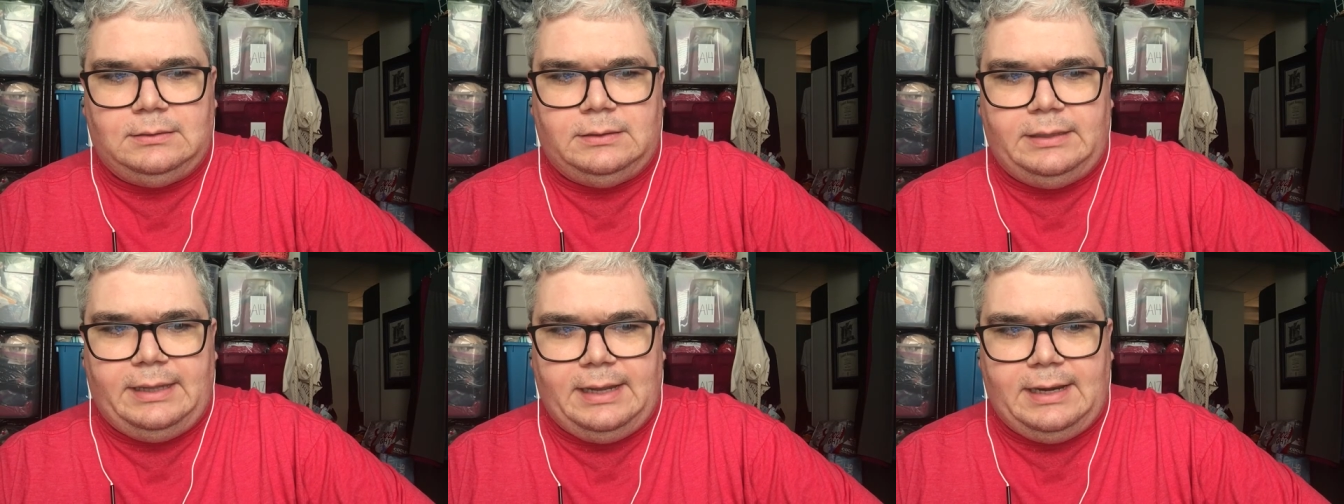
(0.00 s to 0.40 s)

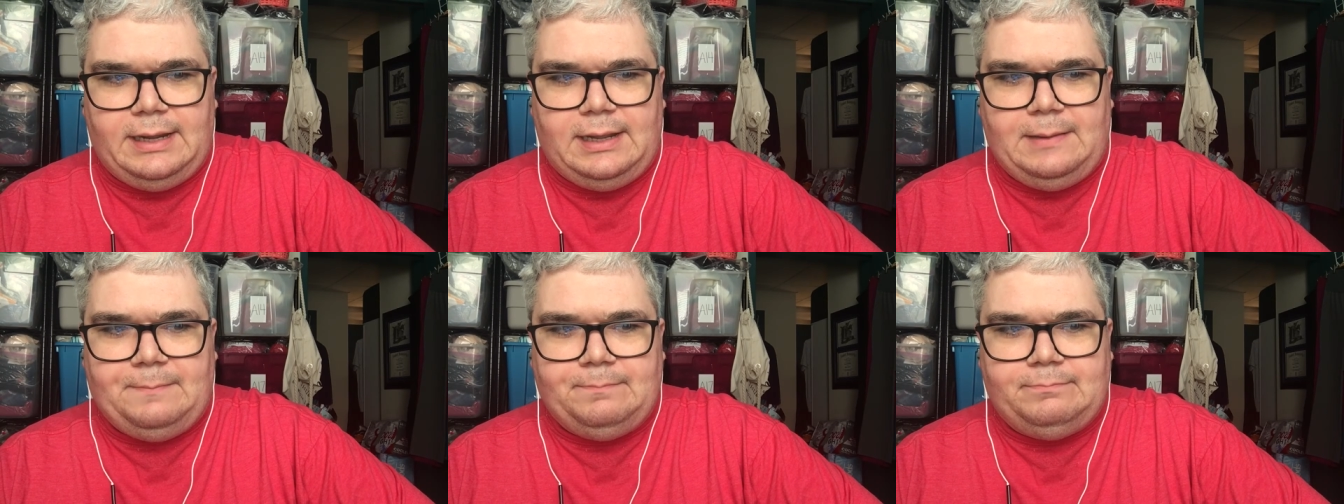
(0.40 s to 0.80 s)
get
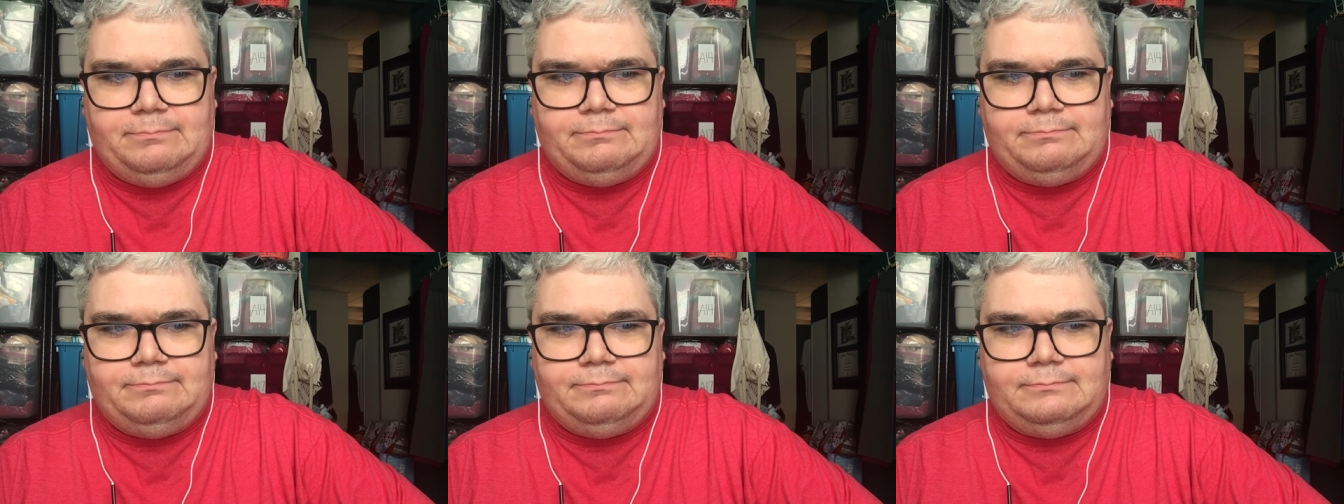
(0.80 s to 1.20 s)
up,
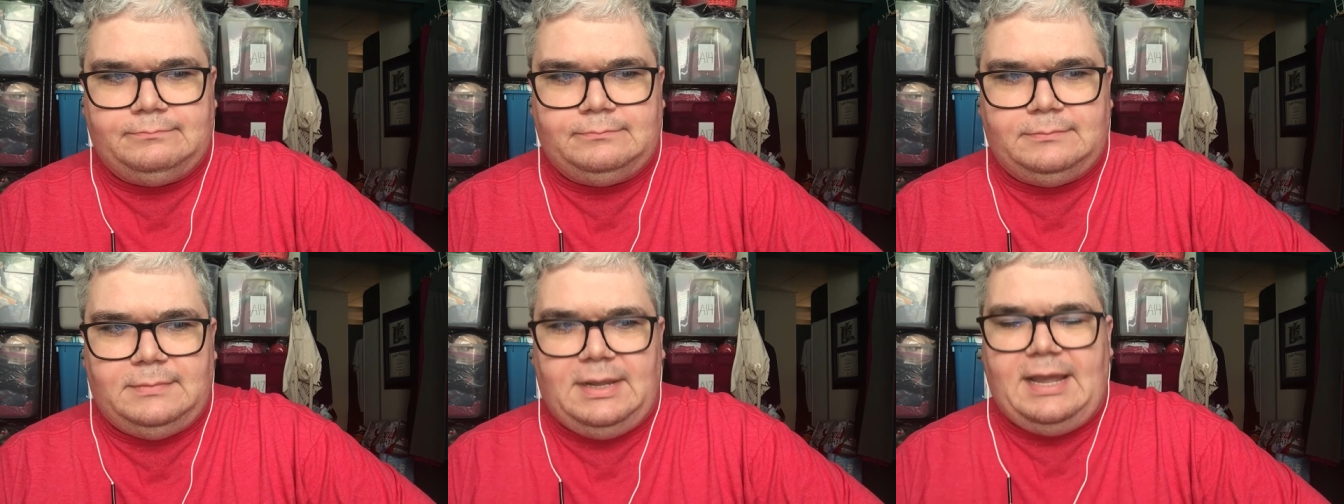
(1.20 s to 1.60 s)

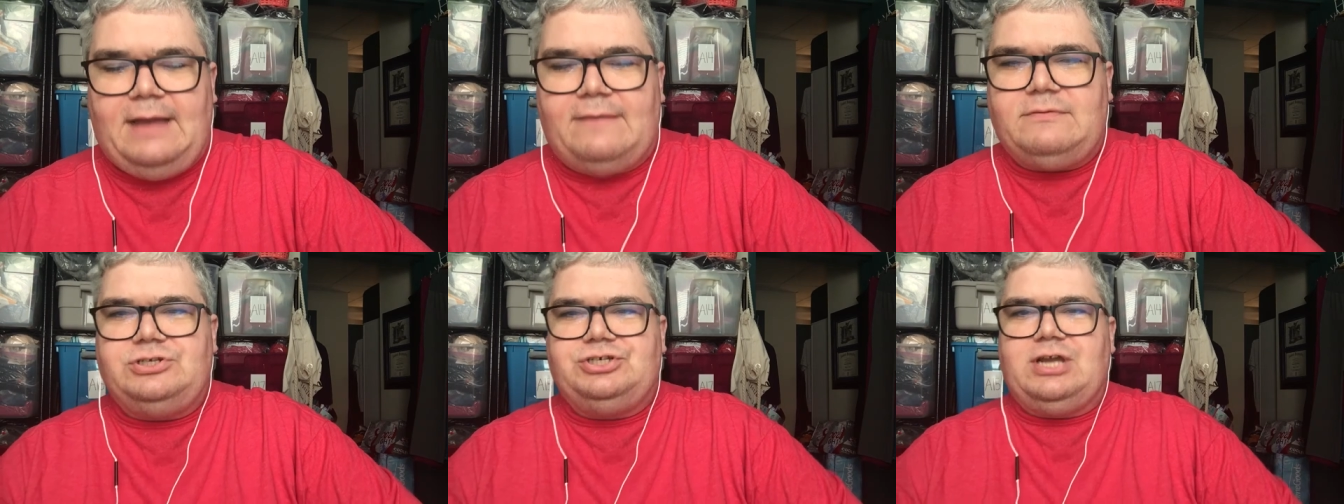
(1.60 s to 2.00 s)
I
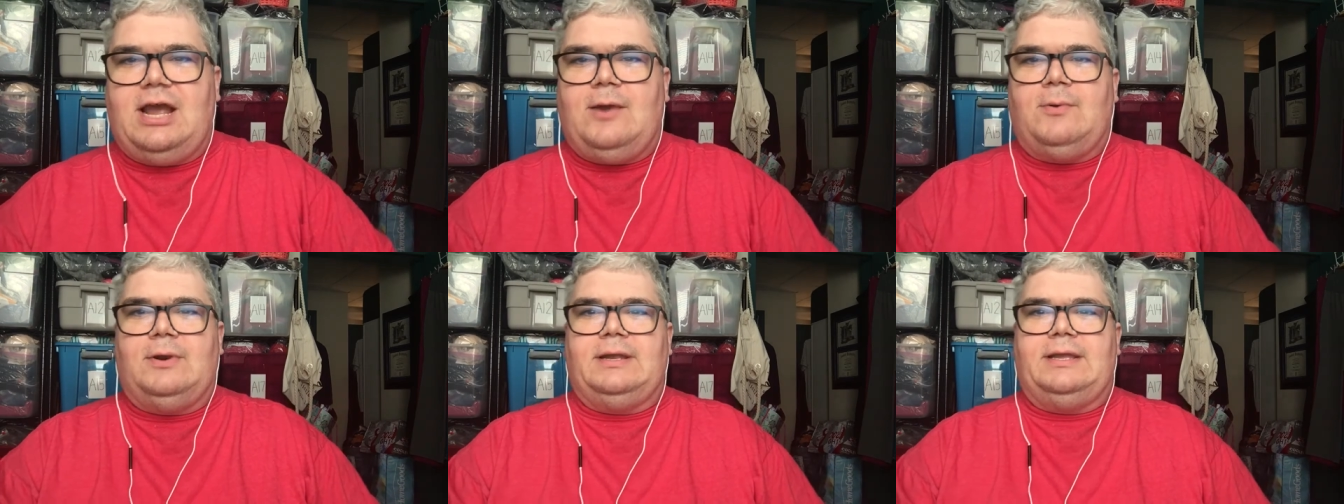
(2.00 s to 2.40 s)
have to
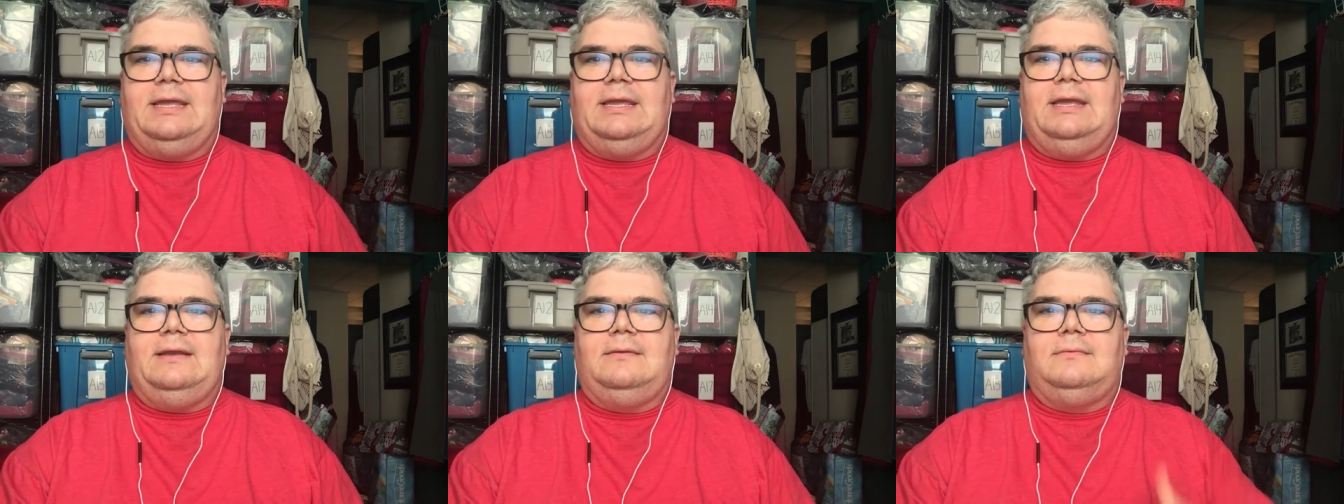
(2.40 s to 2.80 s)
shower
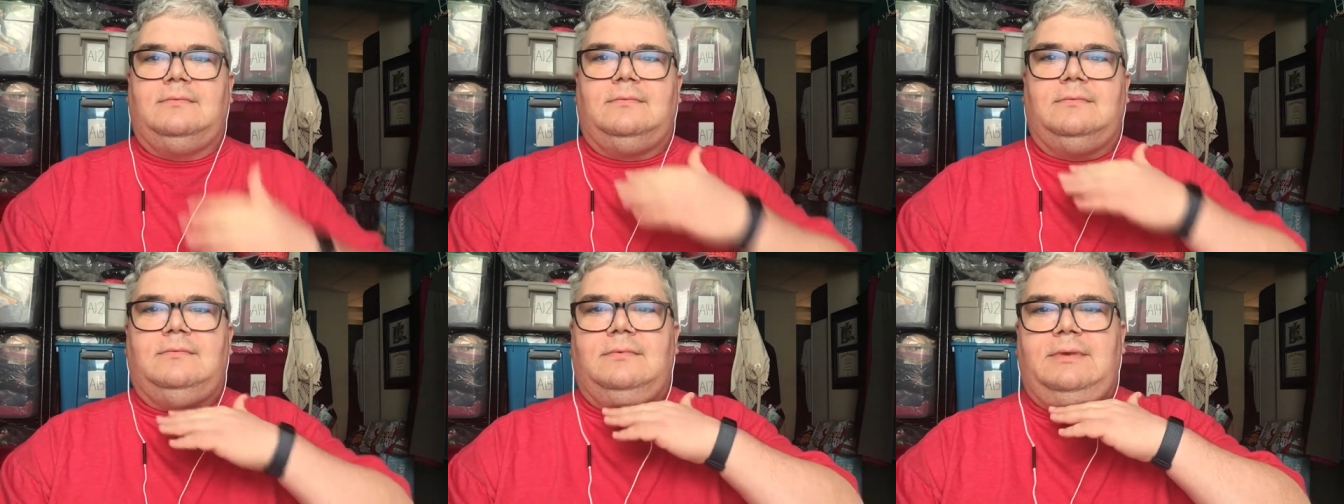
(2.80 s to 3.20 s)
again,
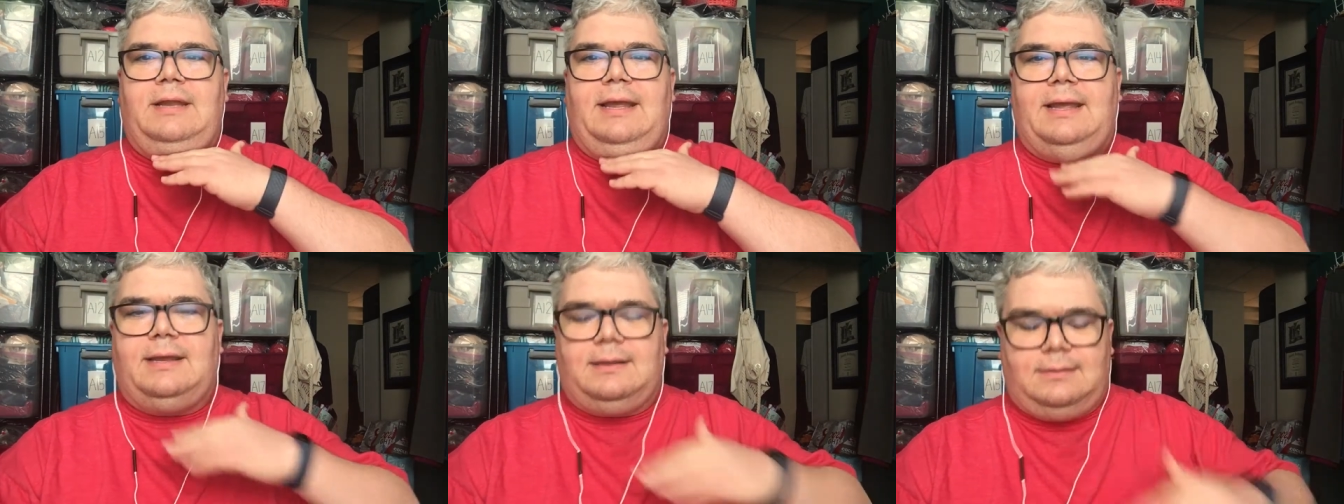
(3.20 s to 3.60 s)

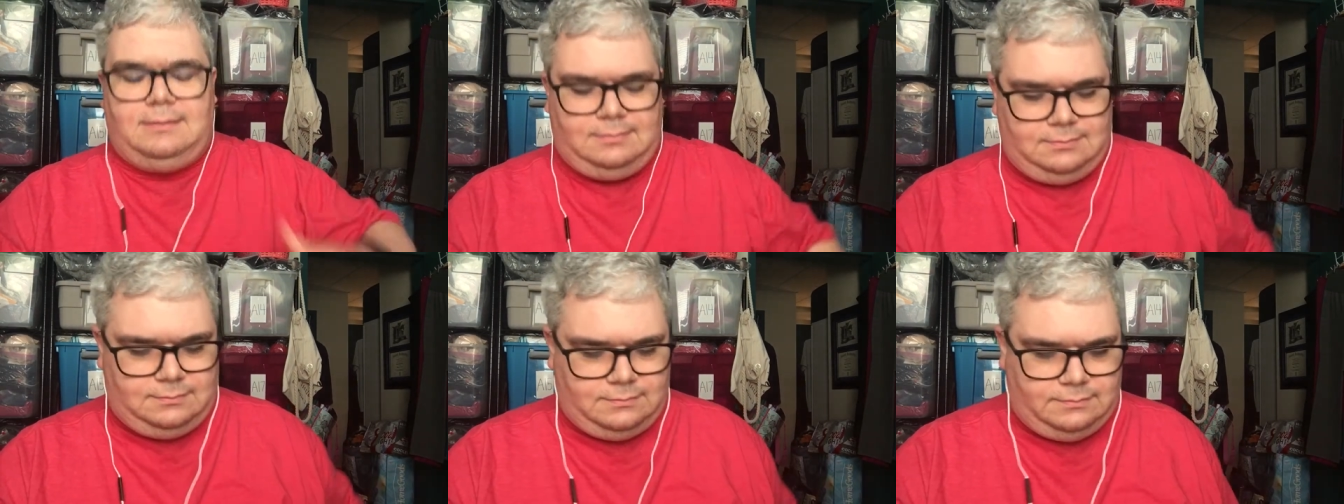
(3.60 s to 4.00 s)
neck
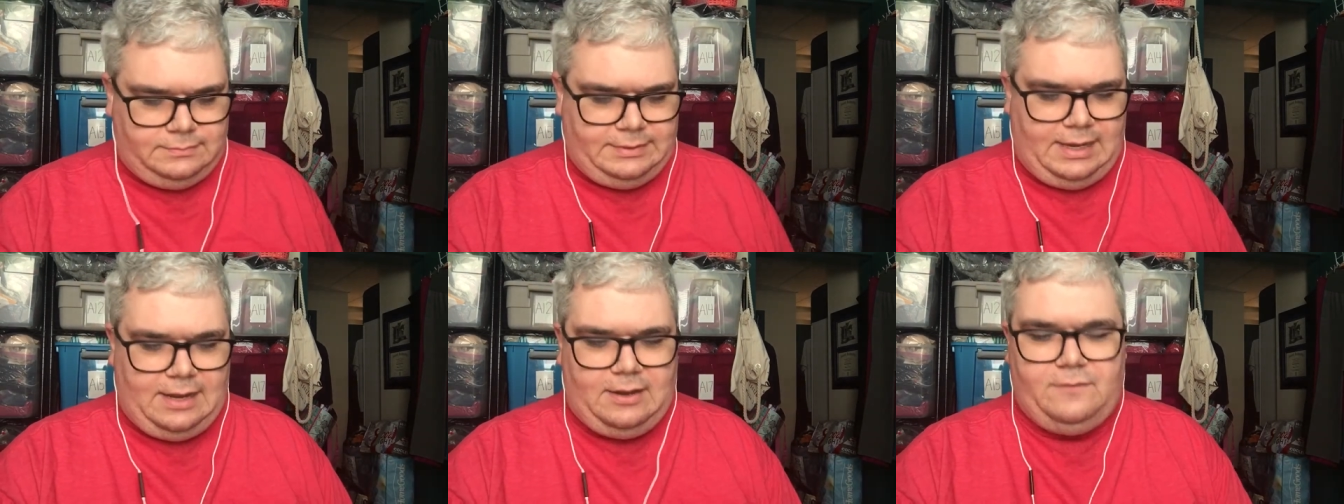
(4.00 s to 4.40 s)

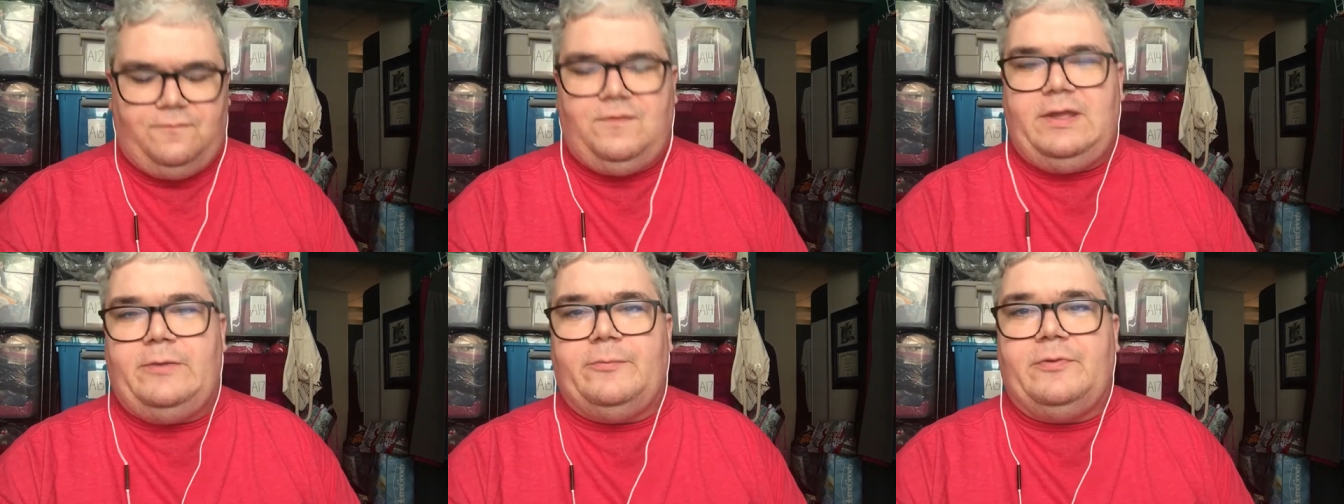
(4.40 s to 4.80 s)
down to
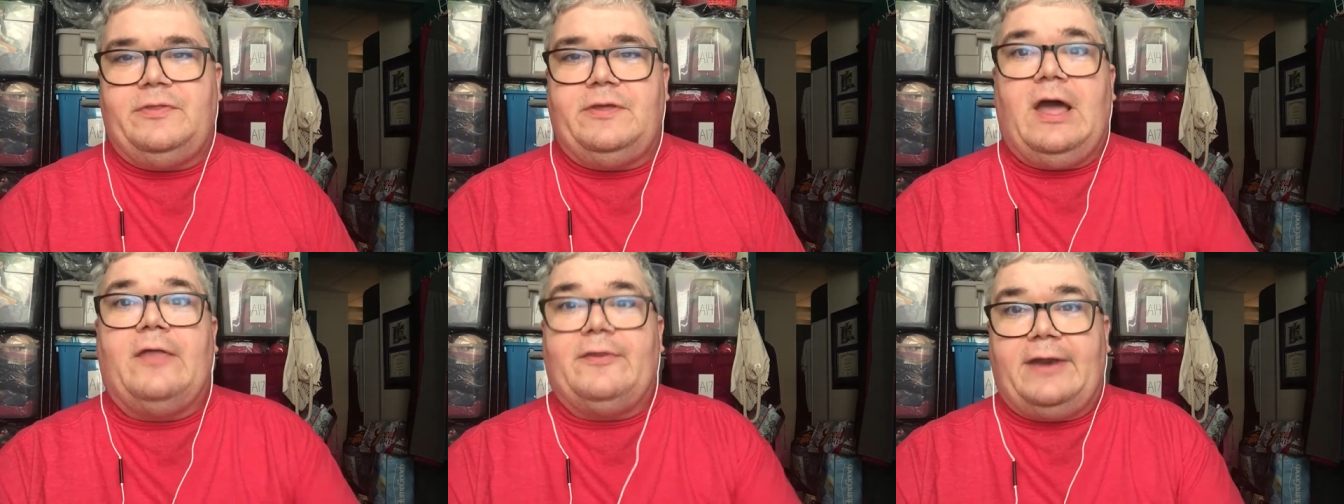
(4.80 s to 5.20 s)
feet with
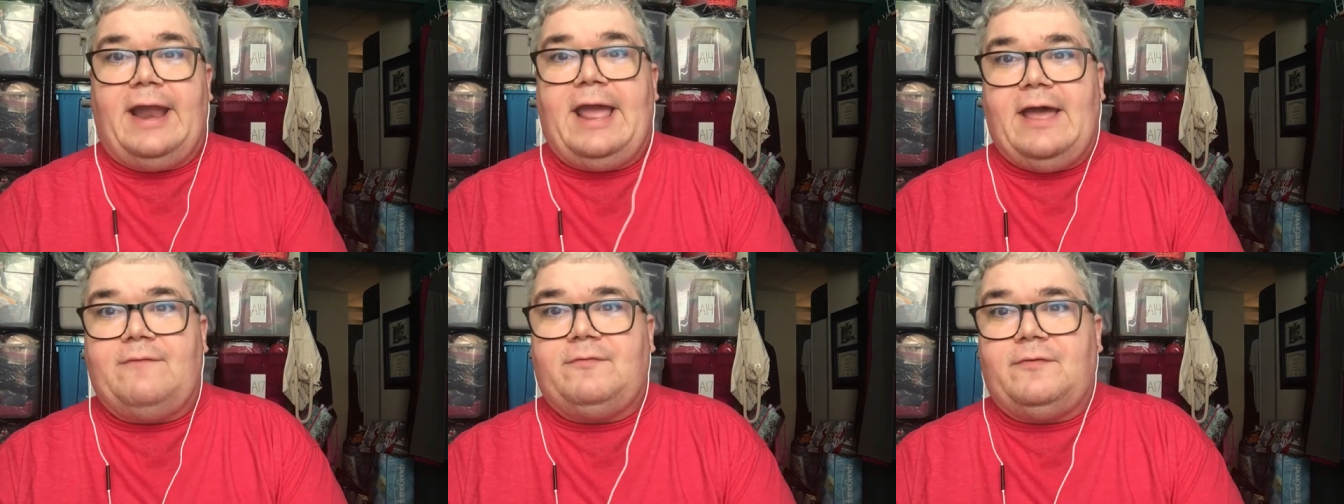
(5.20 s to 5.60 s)
the other
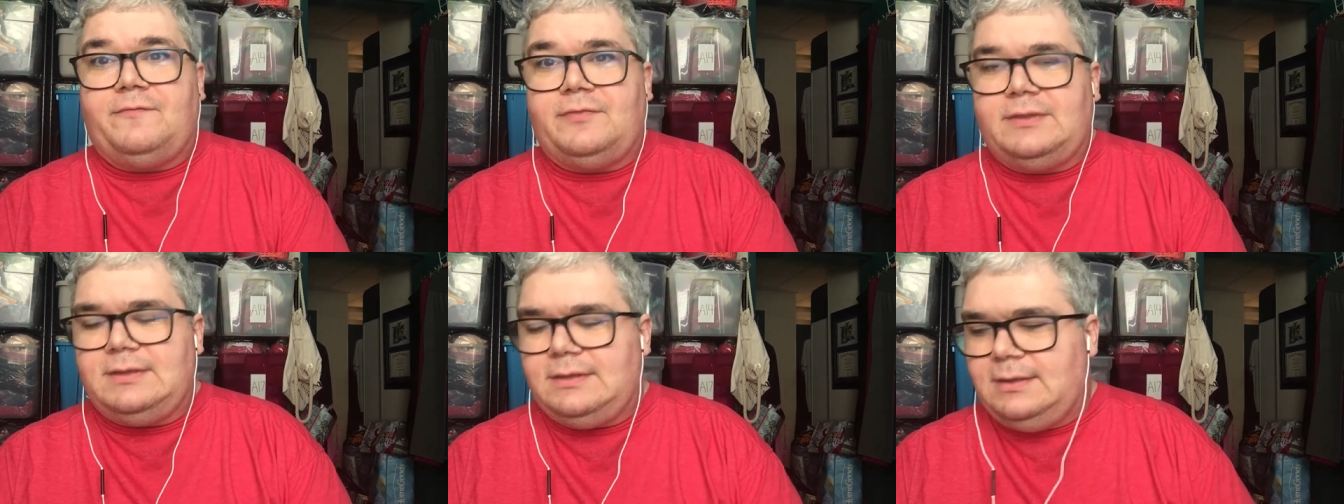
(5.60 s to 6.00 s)
half of
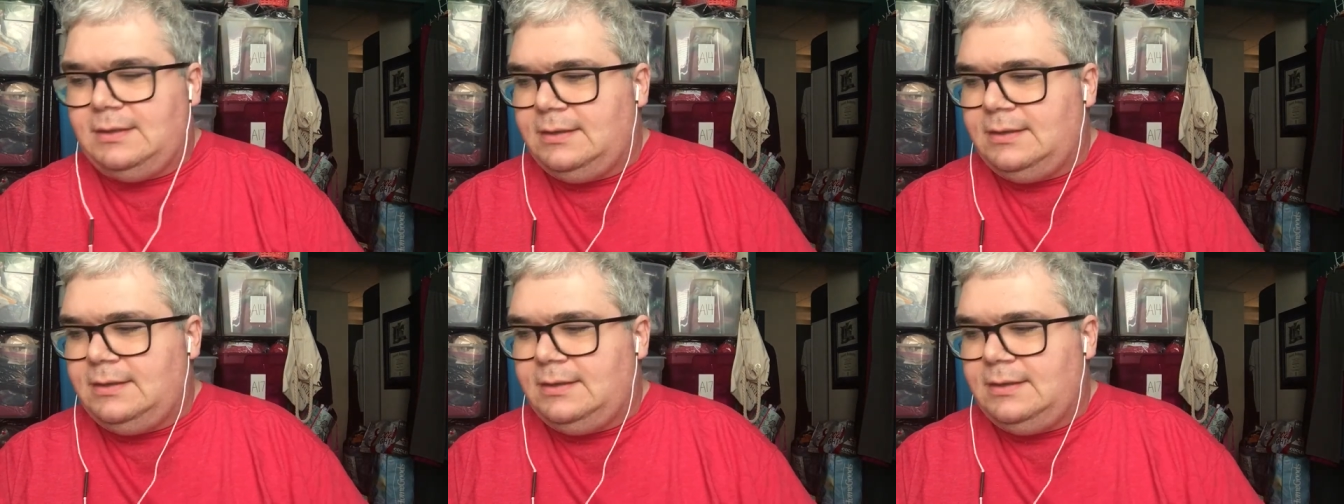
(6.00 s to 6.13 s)
the